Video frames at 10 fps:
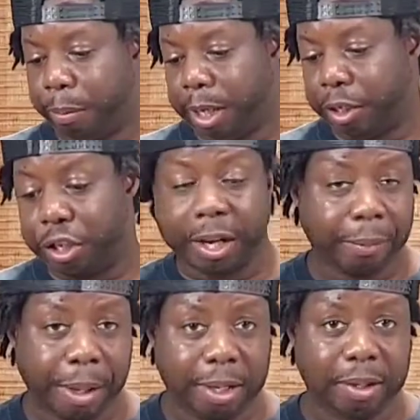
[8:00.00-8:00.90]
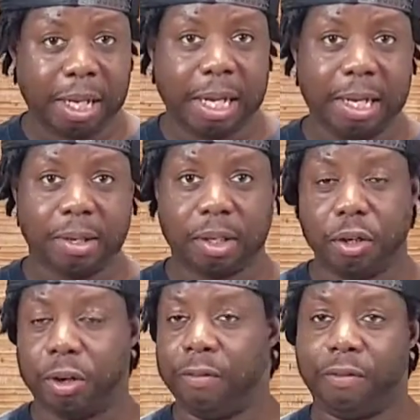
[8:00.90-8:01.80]
bit of chicken base in it. You
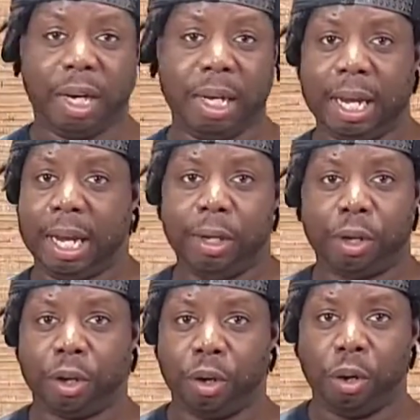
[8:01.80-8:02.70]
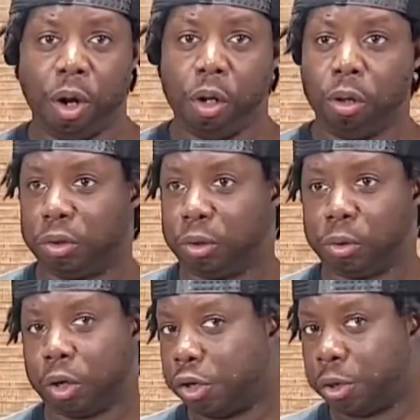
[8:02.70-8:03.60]
can find at your local
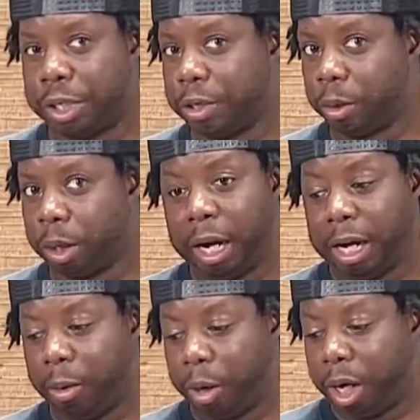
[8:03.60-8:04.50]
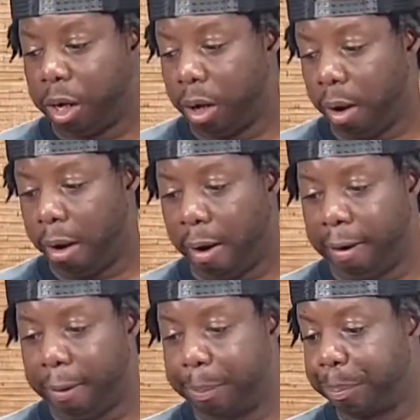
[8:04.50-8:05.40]
grocery store anywhere.
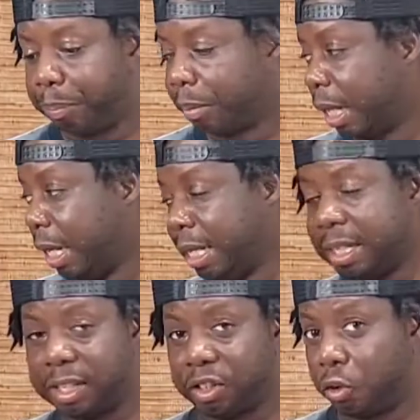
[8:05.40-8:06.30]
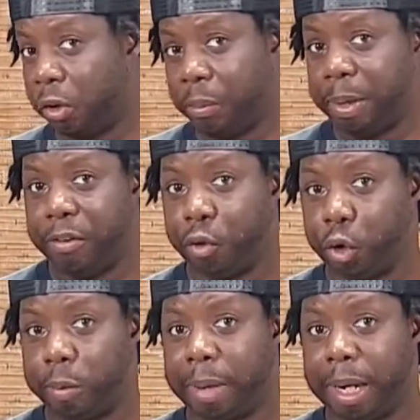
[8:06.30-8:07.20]
And this is going to be
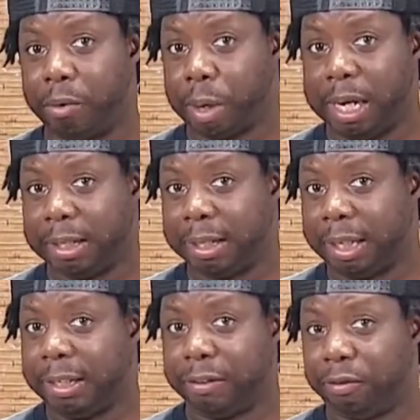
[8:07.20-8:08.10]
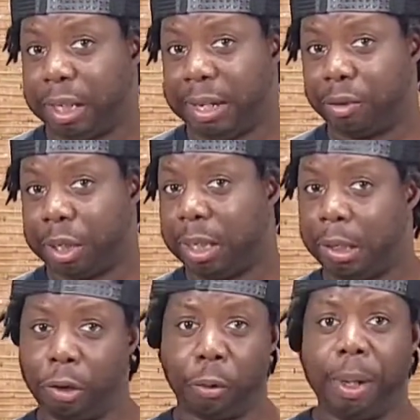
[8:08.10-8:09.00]
for my rice. I like to flavor it a
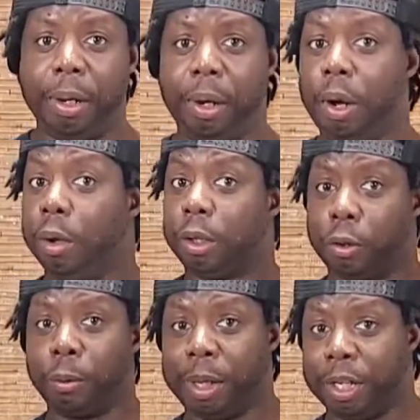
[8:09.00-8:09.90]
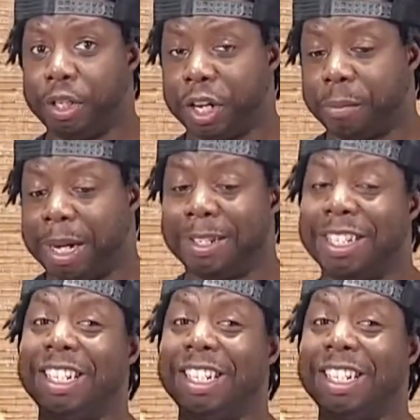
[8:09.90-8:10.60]
little bit of chicken base, and